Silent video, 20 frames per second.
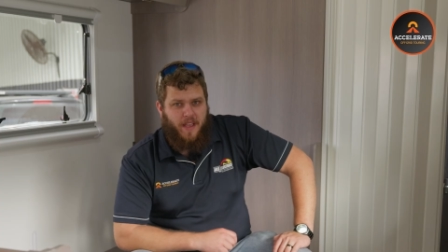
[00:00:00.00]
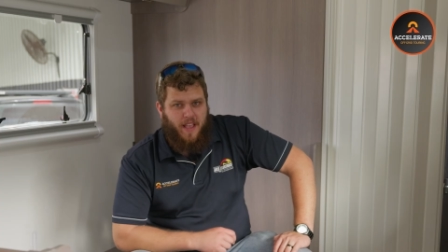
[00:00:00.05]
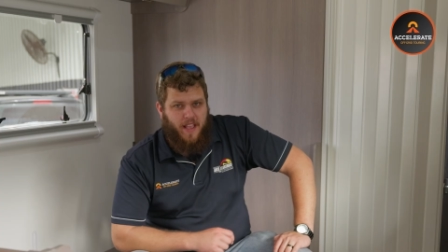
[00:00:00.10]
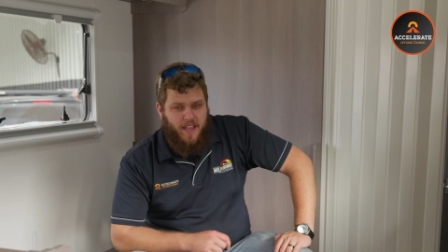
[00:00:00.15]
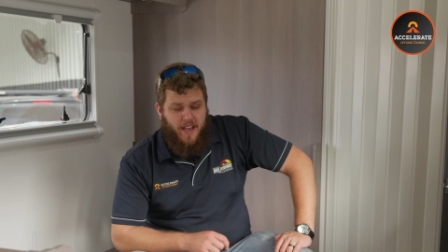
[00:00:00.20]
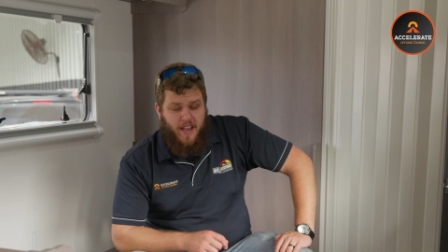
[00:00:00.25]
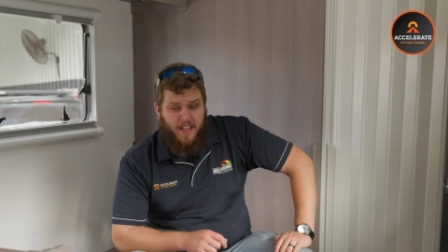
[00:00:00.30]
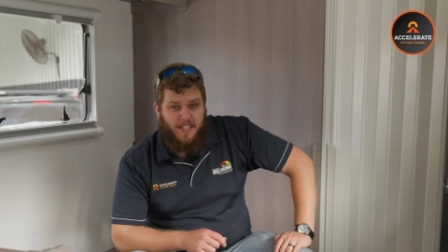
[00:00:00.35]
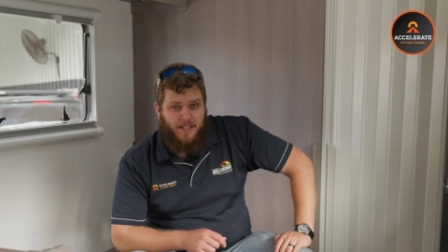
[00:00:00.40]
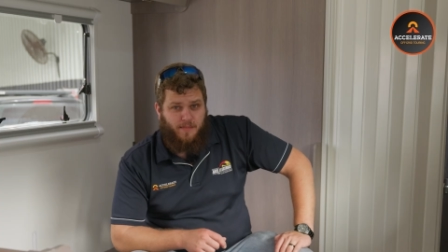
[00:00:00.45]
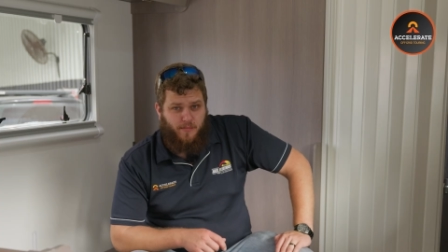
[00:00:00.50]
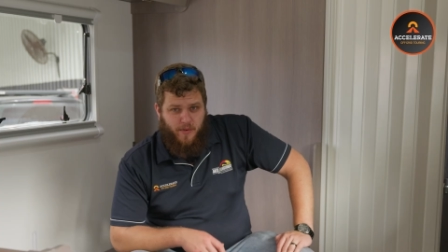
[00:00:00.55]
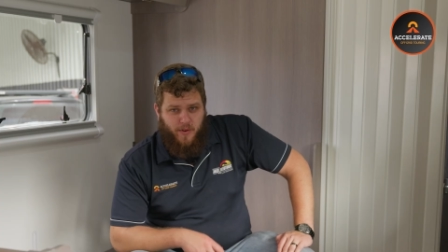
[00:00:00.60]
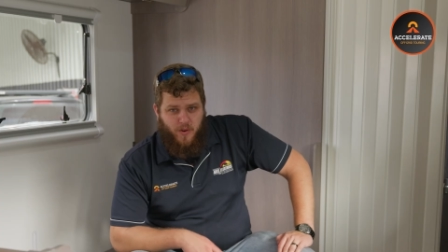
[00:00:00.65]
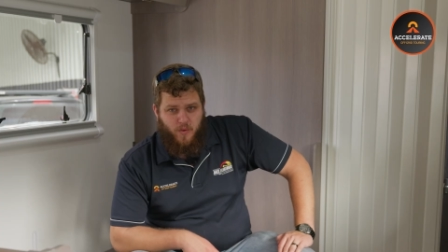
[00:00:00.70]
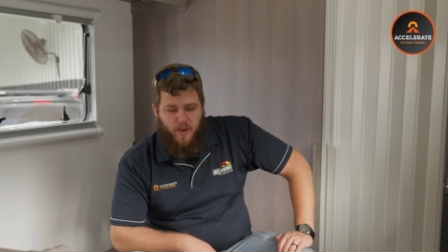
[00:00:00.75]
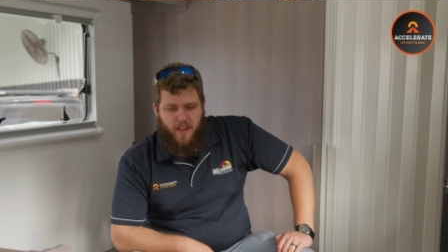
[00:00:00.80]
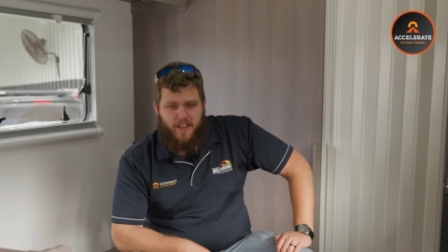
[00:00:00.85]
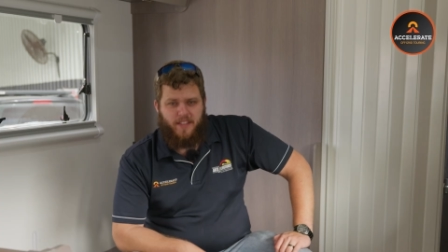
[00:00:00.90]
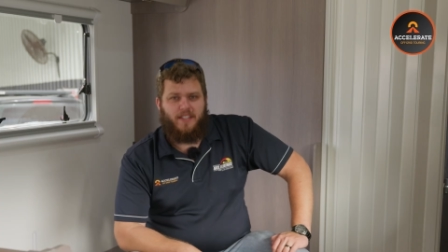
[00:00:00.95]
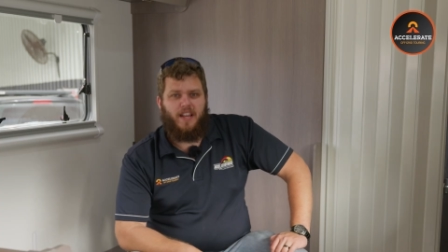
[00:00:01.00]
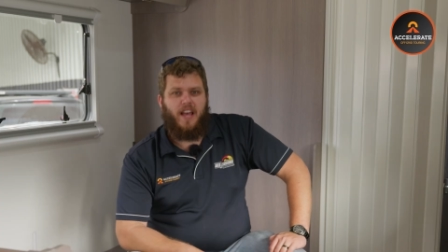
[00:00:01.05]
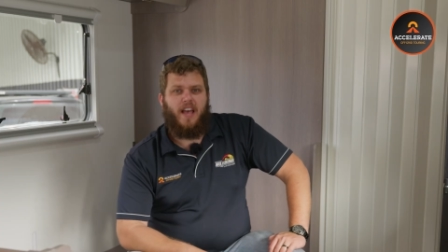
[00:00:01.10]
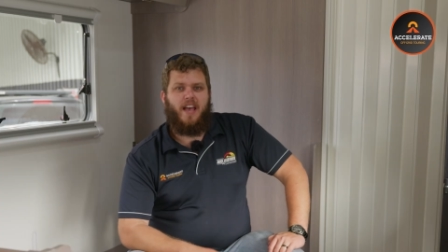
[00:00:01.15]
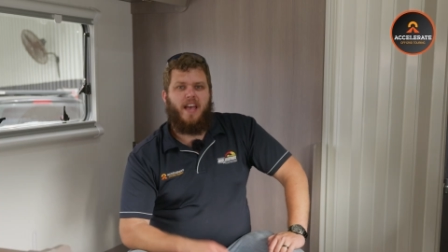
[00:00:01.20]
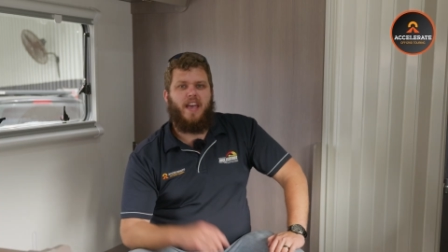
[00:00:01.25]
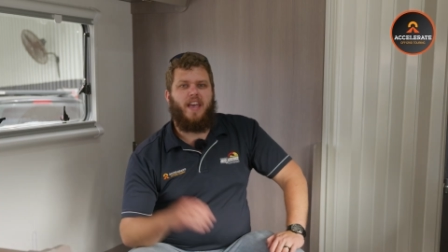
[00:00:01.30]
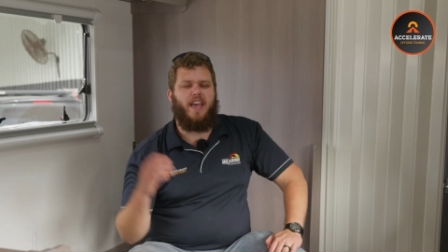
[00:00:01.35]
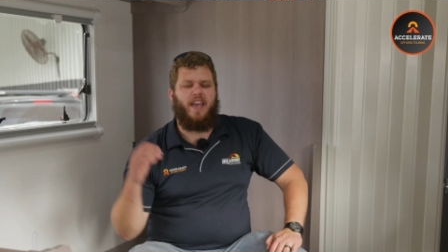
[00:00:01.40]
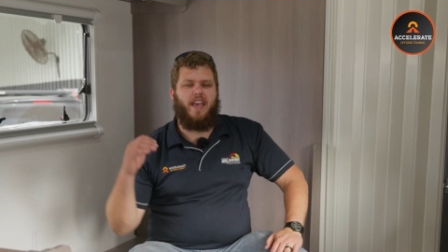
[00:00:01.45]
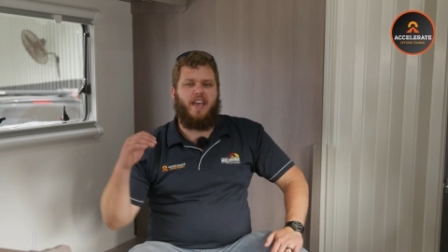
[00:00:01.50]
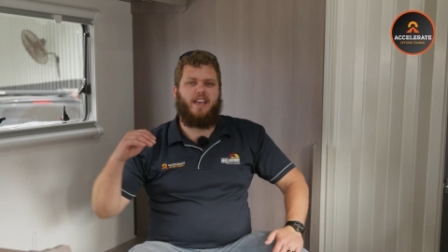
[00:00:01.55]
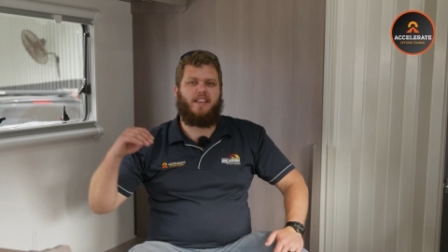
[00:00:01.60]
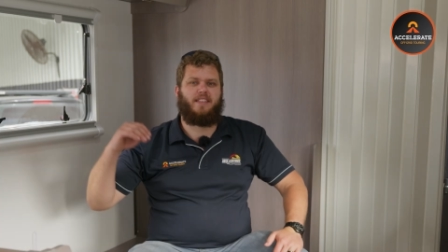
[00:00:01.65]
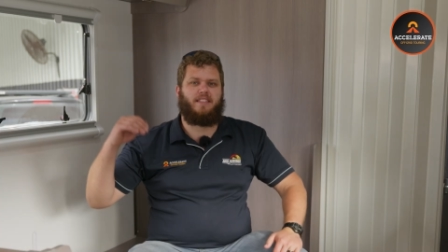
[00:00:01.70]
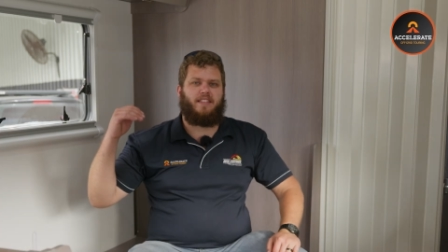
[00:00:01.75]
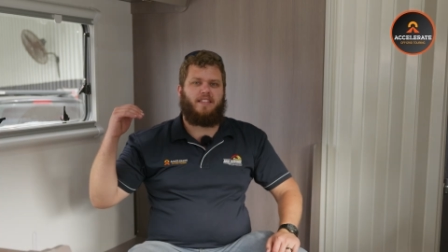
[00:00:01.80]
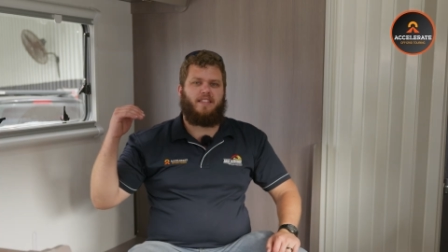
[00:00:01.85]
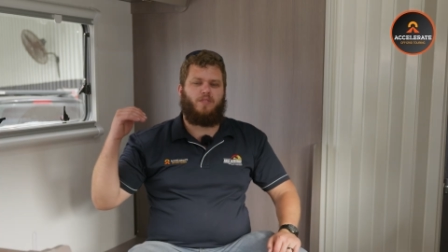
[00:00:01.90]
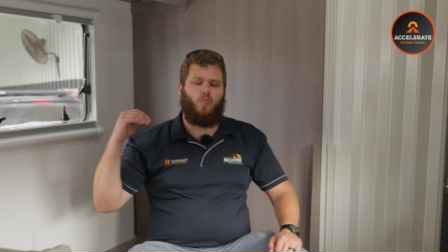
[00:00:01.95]
being customer request,
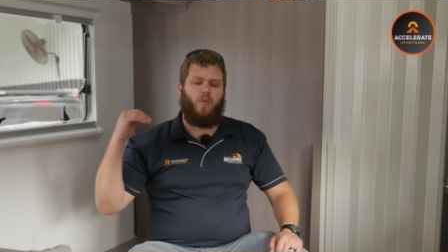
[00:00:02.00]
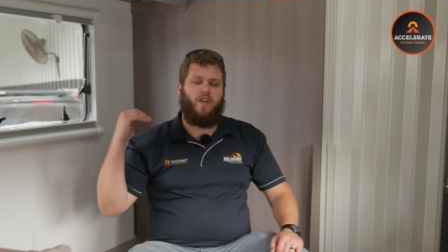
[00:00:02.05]
is